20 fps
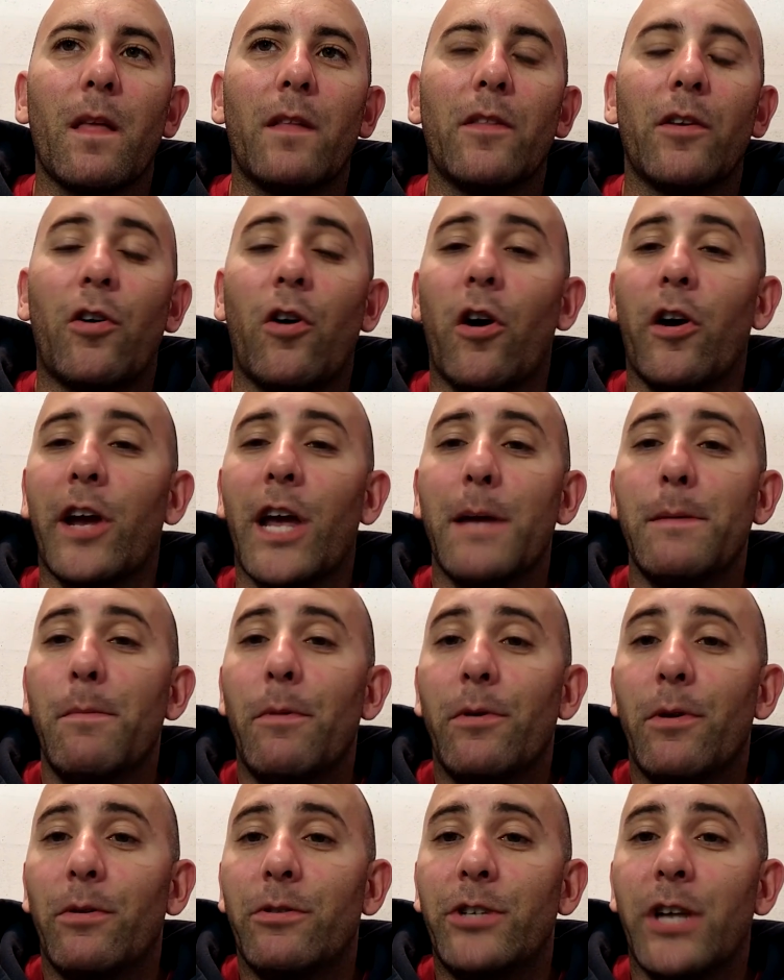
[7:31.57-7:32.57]
The car came
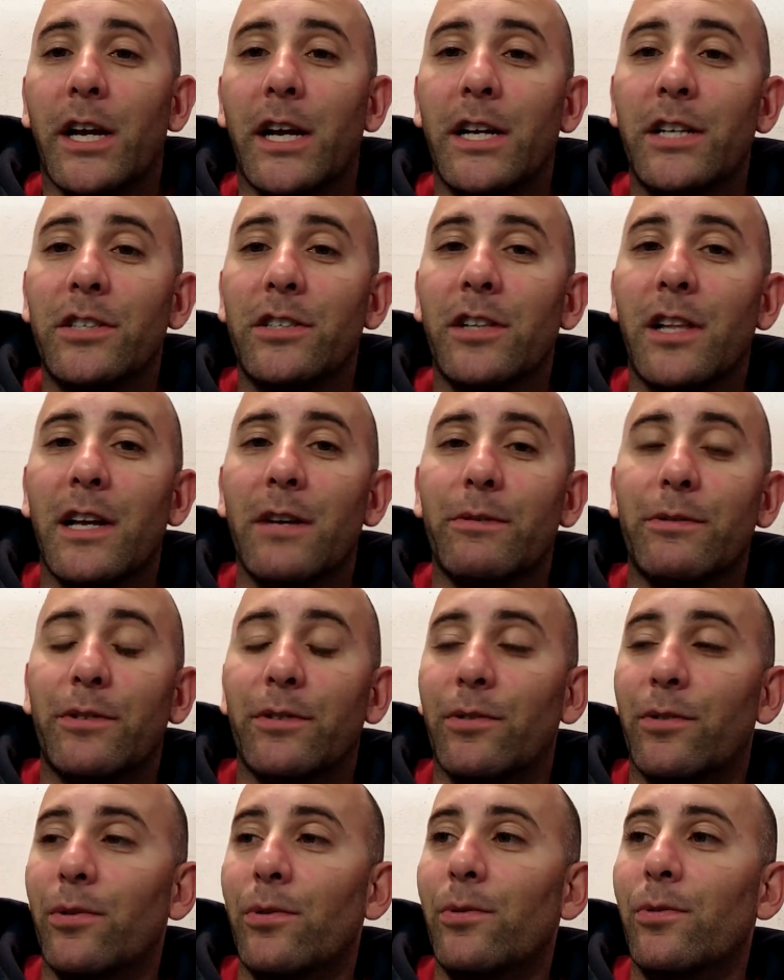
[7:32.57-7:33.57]
with no check engine light, which
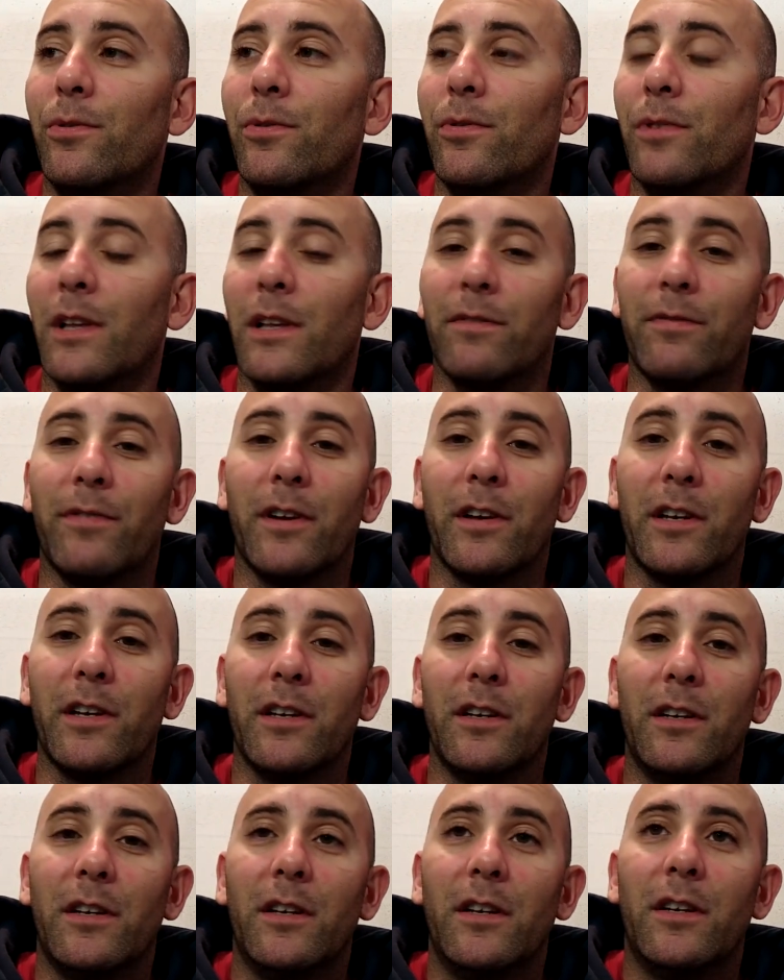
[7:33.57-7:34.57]
is cool. Alright, fuck
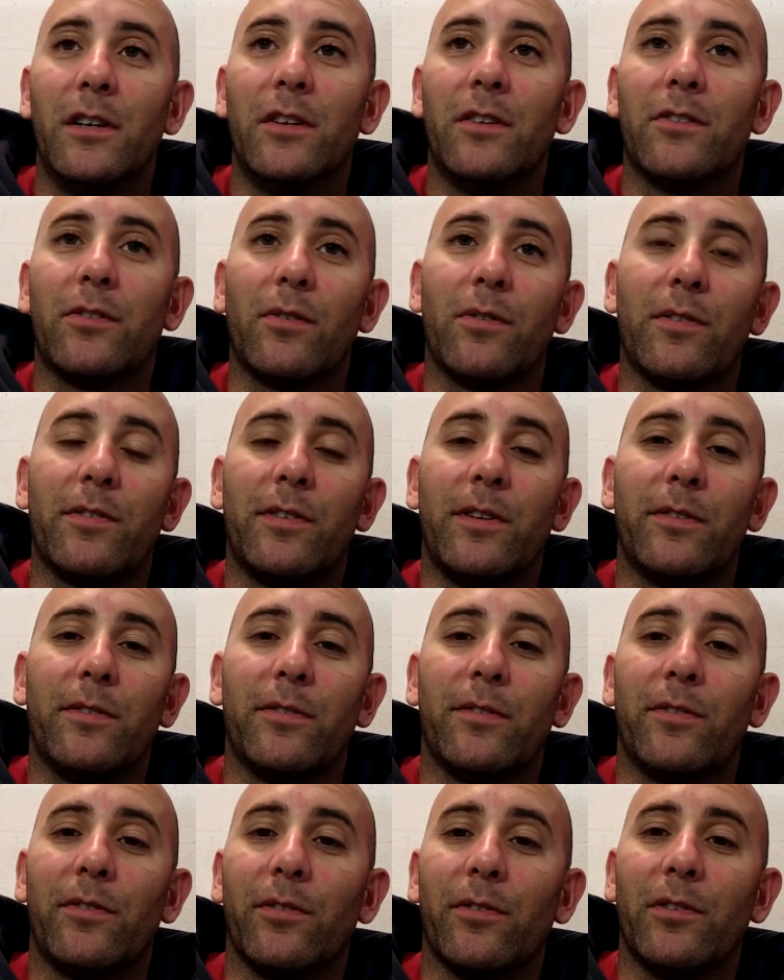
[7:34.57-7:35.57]
it. So the
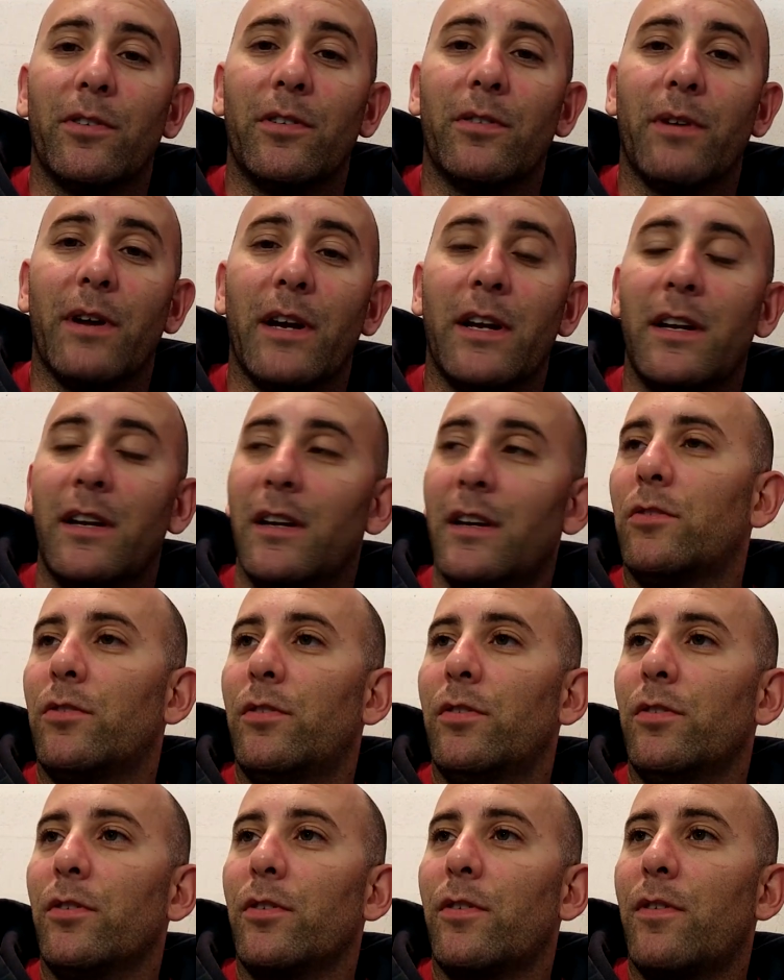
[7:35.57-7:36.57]
sensors are so good, right?
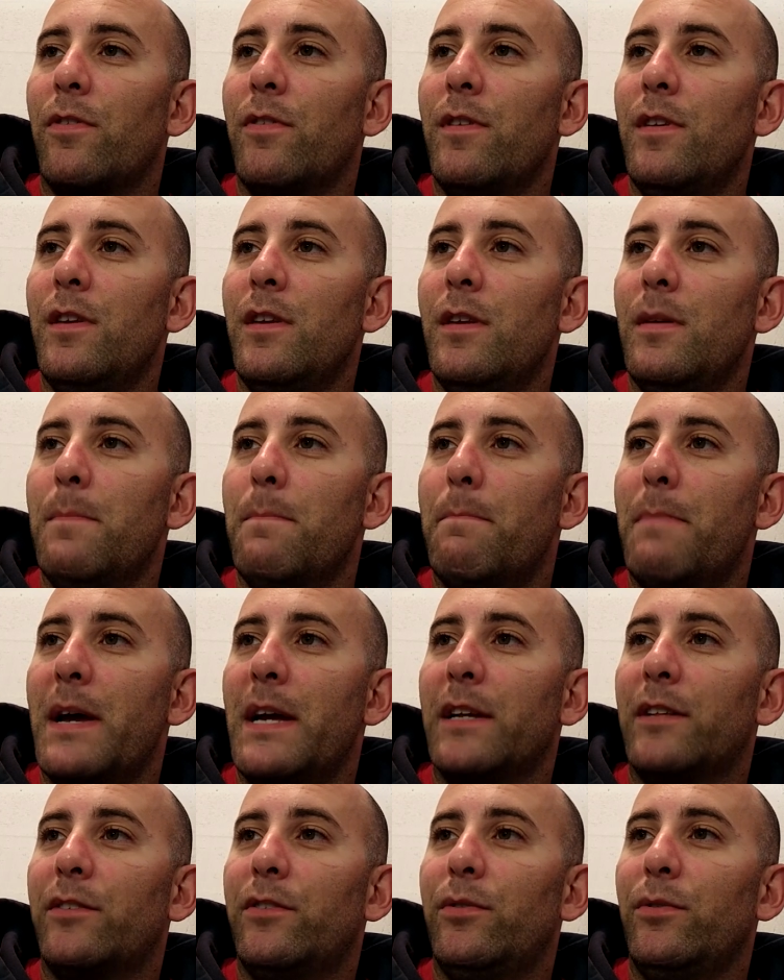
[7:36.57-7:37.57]
Took the
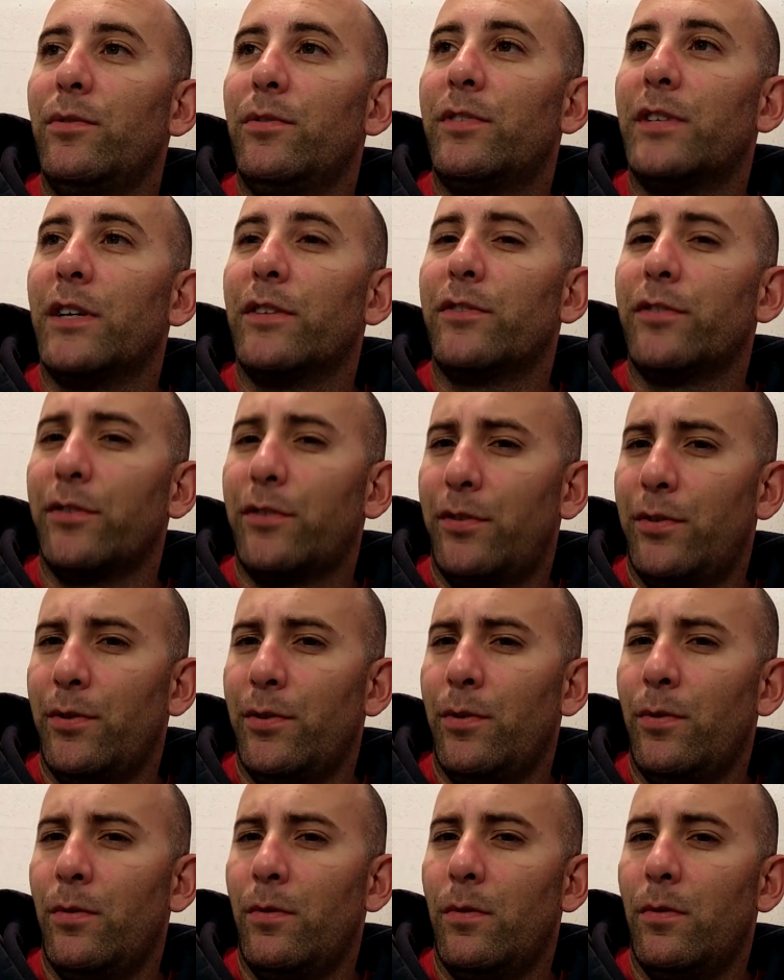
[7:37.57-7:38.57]
Bank 2 sensor
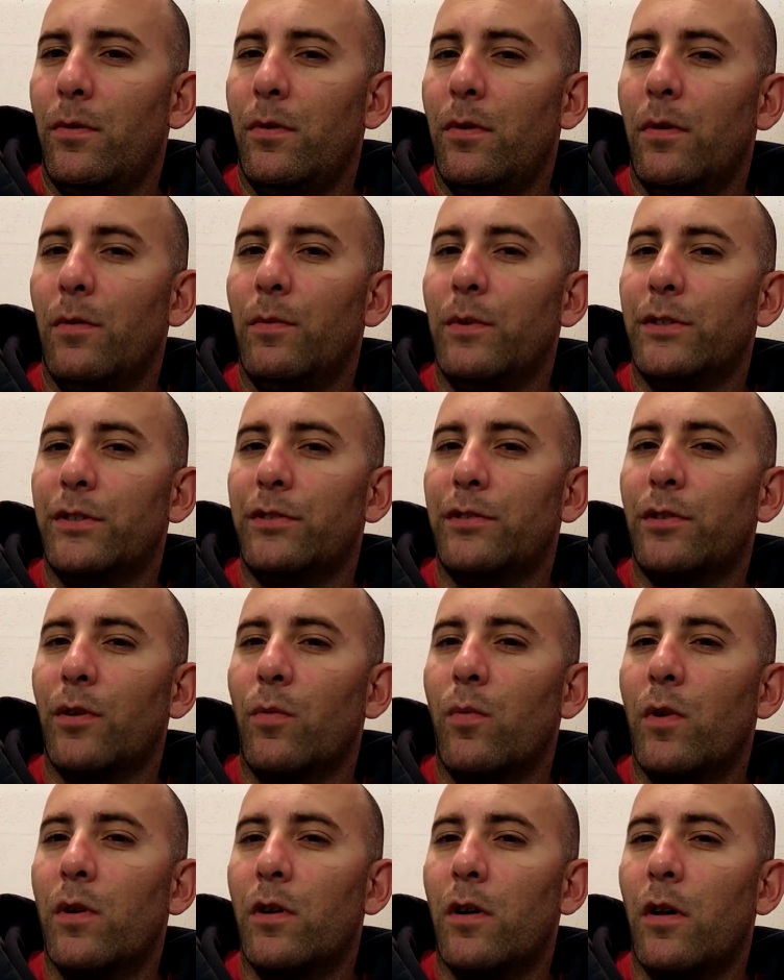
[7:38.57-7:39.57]
2, which is the
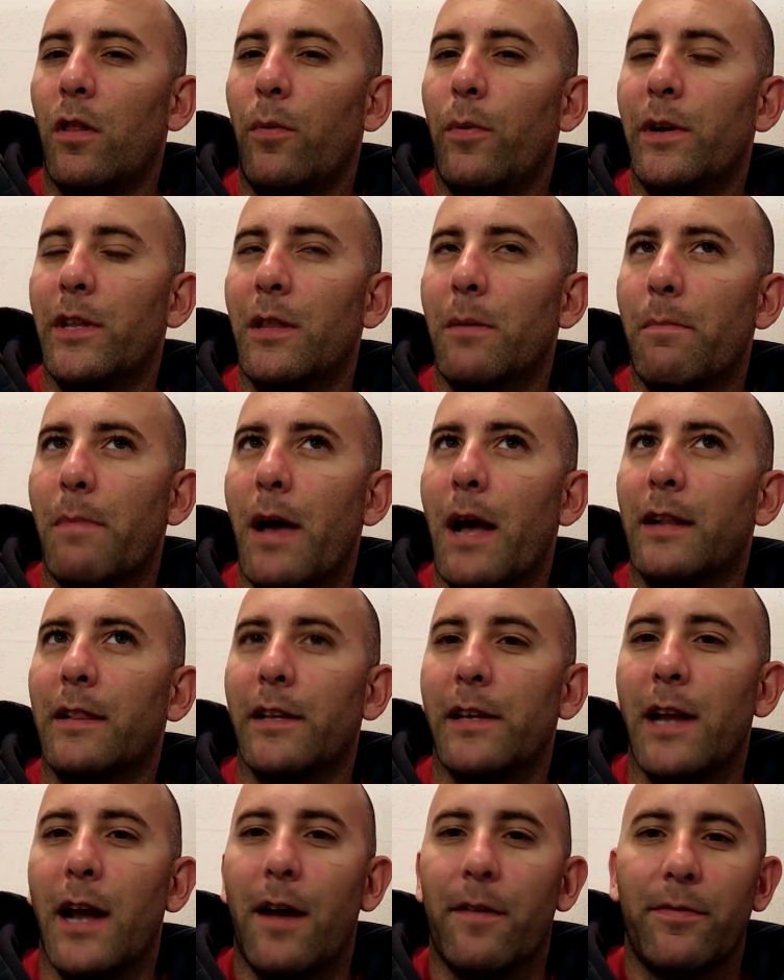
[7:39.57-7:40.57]
one all the way in the back
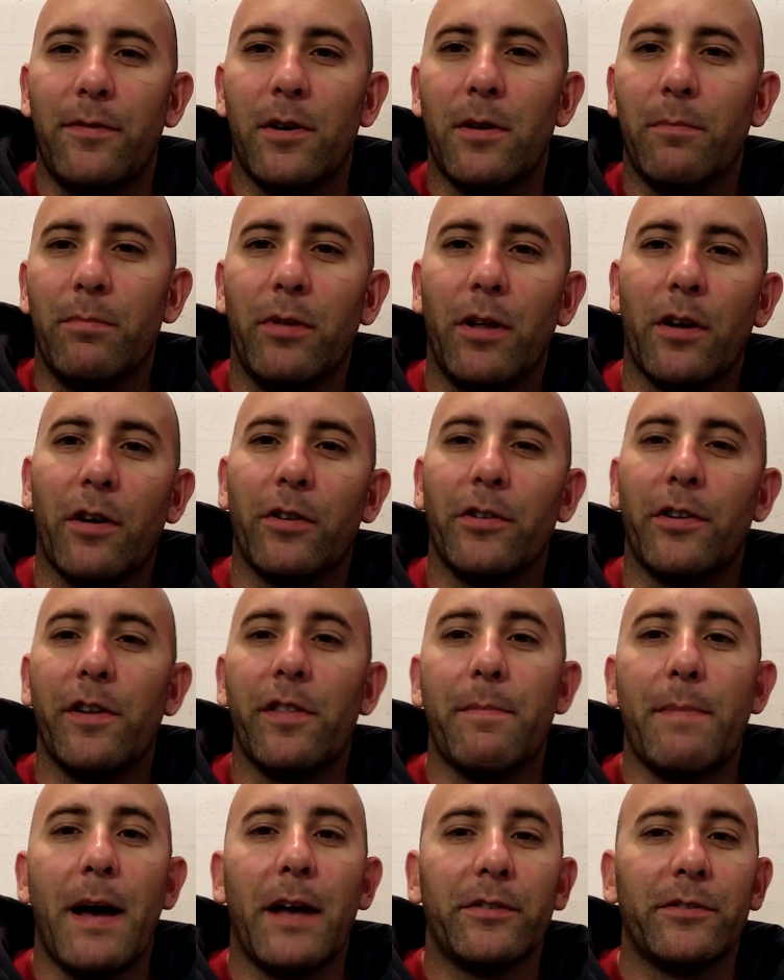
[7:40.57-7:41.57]
that you have to unplug
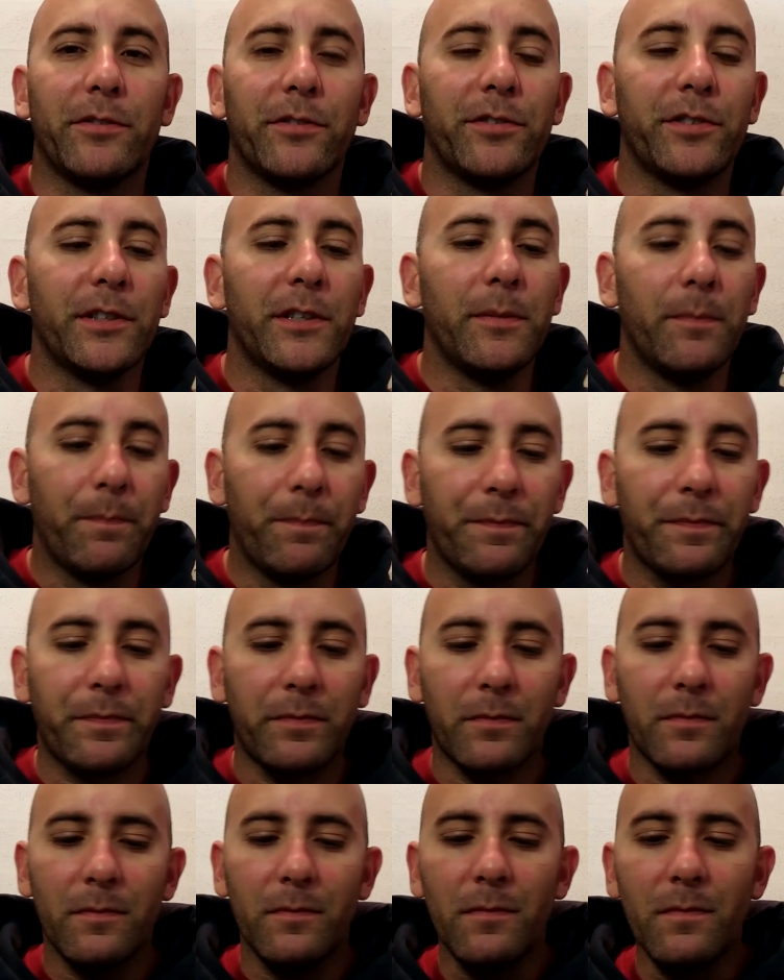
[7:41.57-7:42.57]
underneath the passenger seat,
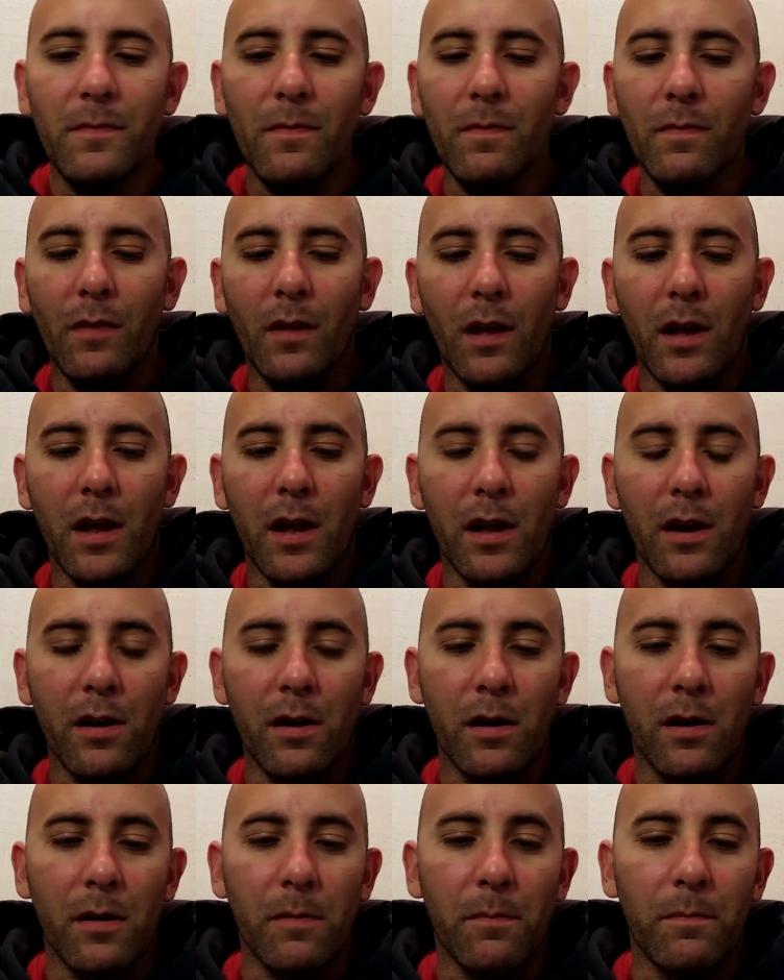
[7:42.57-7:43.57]
and